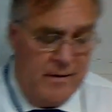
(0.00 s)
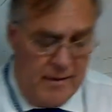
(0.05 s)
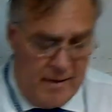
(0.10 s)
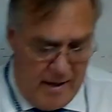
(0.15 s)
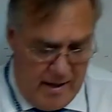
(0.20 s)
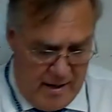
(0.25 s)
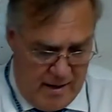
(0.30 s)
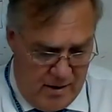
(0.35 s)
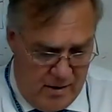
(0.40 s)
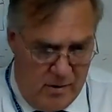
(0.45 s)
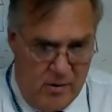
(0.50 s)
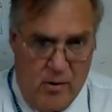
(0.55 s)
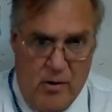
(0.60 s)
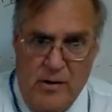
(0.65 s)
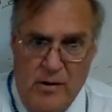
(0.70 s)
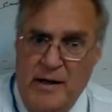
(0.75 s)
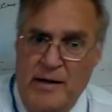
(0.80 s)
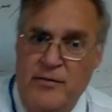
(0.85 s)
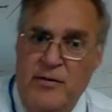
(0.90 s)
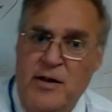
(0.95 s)
or
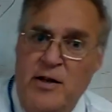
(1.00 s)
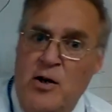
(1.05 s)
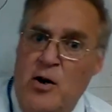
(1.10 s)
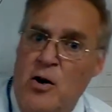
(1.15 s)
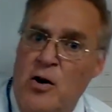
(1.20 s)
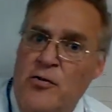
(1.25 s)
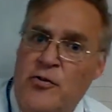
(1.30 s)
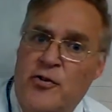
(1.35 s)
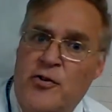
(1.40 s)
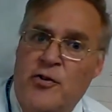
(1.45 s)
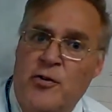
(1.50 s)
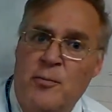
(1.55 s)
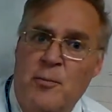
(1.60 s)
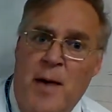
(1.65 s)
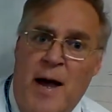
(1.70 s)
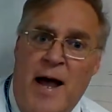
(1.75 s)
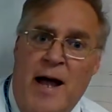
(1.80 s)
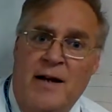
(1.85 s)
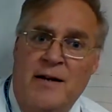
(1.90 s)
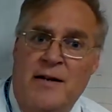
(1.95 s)
even the Earth's
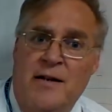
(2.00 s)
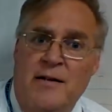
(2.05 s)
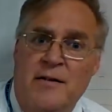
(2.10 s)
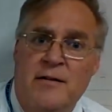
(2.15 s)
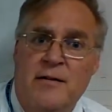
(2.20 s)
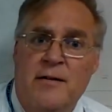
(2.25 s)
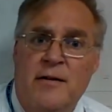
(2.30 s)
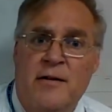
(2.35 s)
magnet.